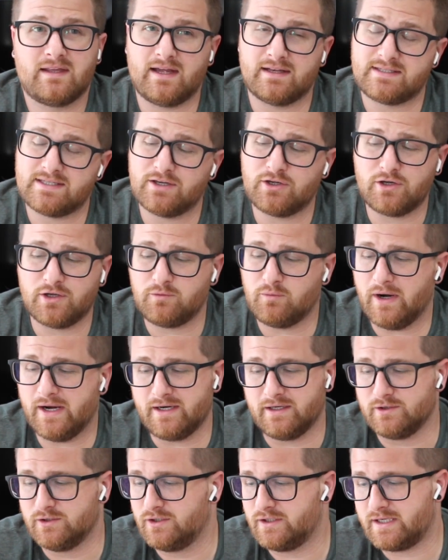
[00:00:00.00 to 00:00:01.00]
That's a good way
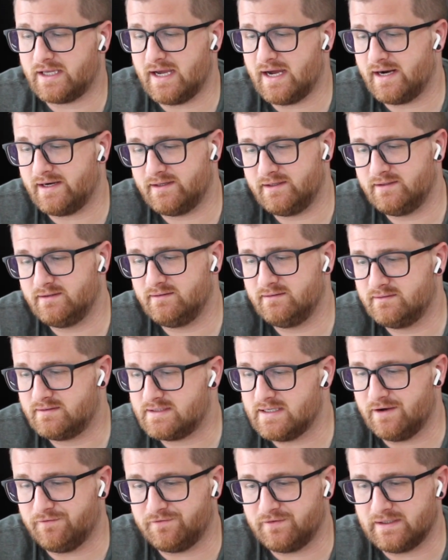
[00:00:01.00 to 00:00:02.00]
to look at it,
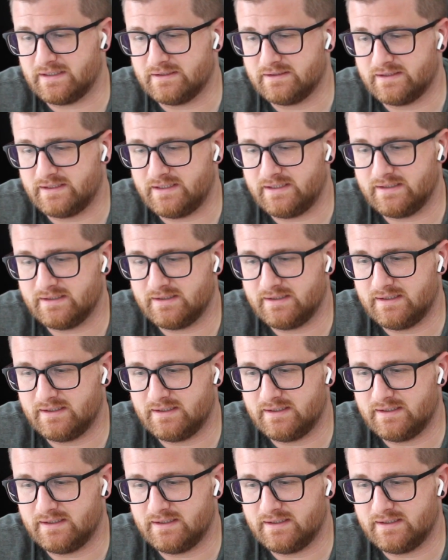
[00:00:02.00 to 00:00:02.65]
definitely.